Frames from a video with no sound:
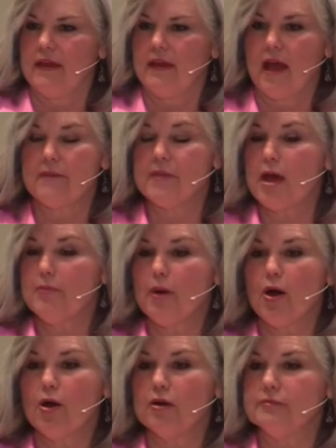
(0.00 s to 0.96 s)
I'm not
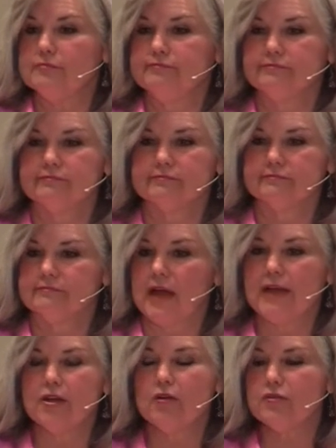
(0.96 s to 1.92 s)
Paul.
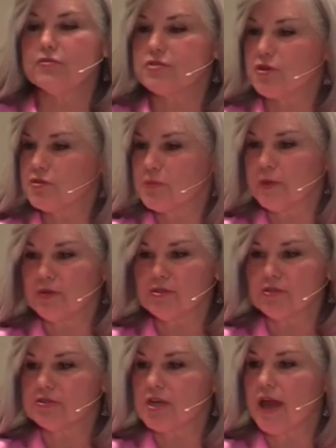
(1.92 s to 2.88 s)
I know there's no
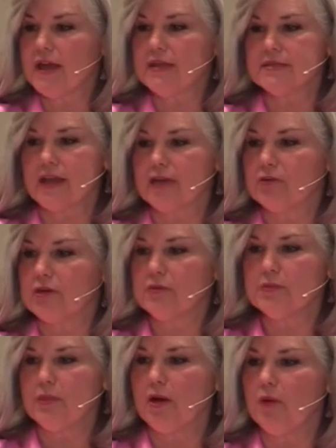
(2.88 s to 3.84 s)
spiritual giants. I agree
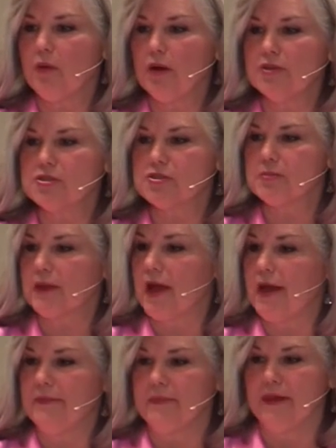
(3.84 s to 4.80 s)
with Paul Washer, but
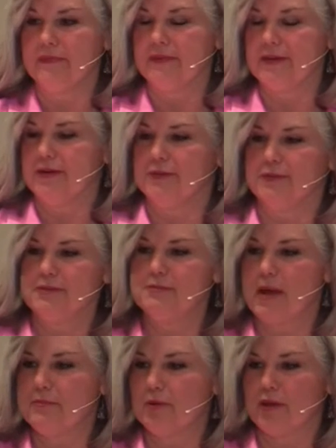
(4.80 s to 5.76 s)
I'm not there
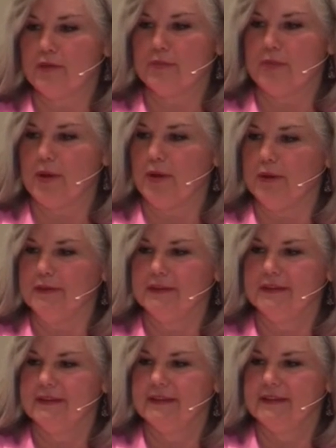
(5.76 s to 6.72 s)
with my brother Paul.
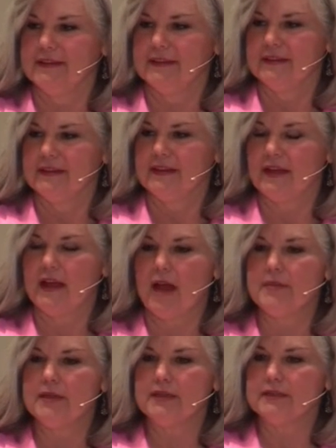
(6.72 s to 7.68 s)

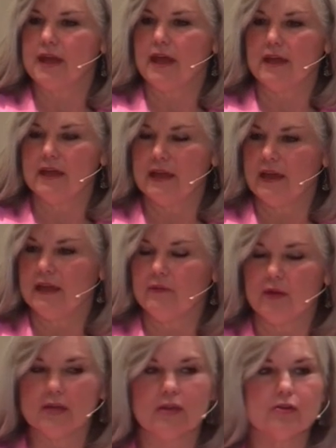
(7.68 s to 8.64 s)
I, mean, I, I
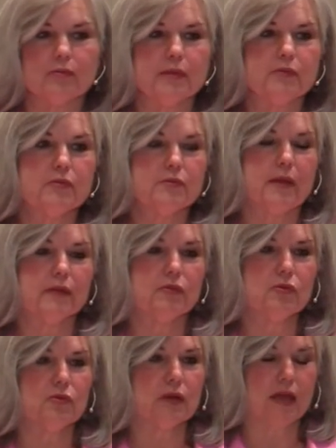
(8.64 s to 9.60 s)
want to go to be with my
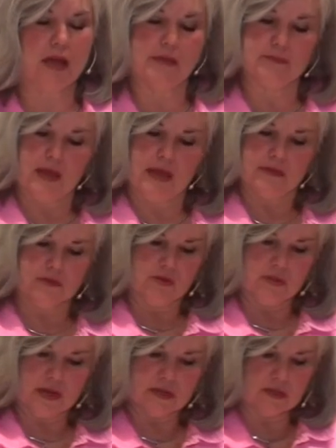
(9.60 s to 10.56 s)
Lord. I, I'm, i do not
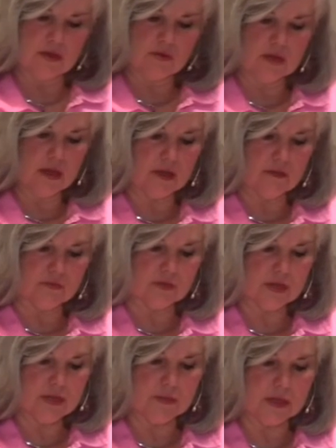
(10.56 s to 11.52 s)
know that I could go to hell
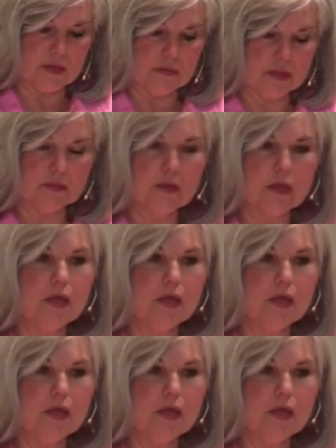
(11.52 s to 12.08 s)
for anybody, but